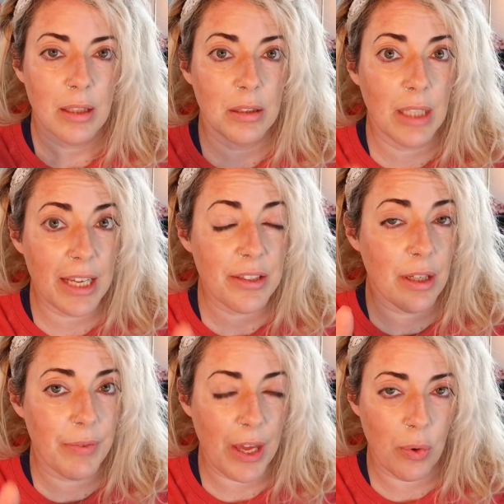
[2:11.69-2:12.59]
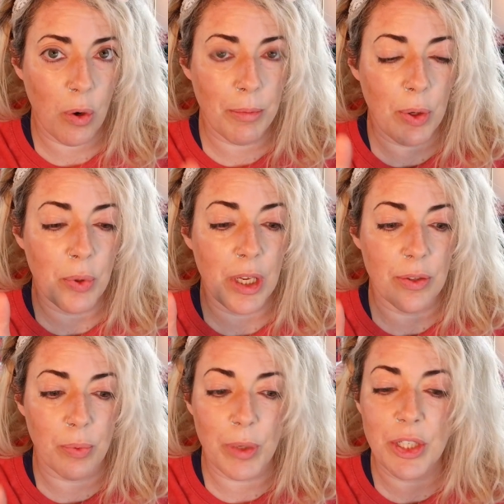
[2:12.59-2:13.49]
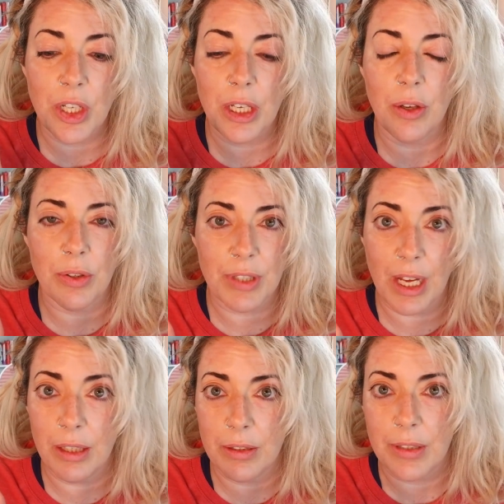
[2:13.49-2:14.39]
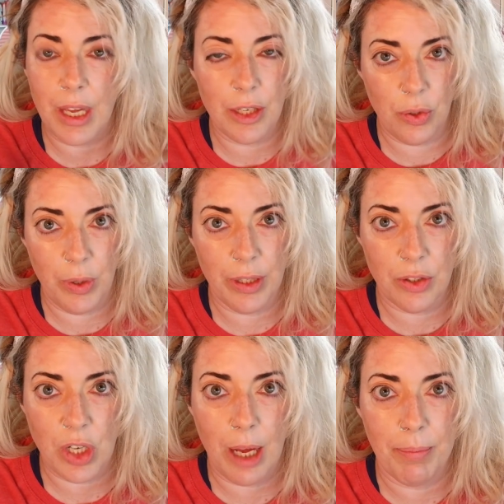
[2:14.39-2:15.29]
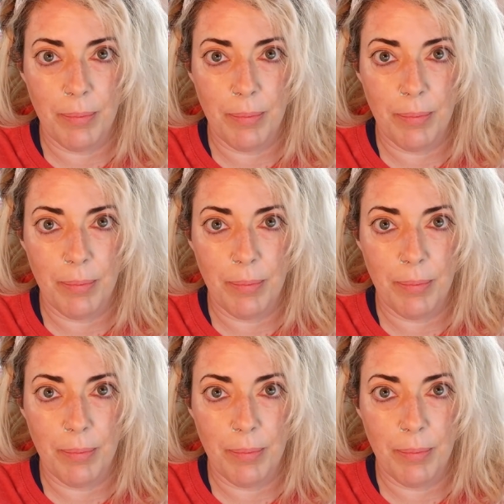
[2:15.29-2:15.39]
less of that hormone is reaching your cells and doing the job.